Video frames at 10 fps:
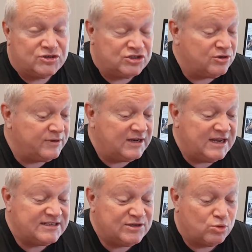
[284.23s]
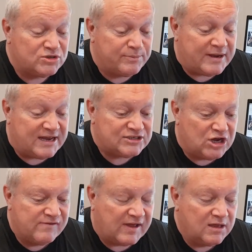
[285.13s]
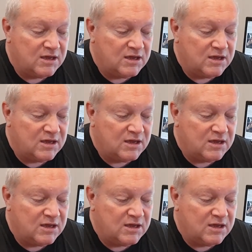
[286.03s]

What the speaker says: He's going to be an easy horse to pass over.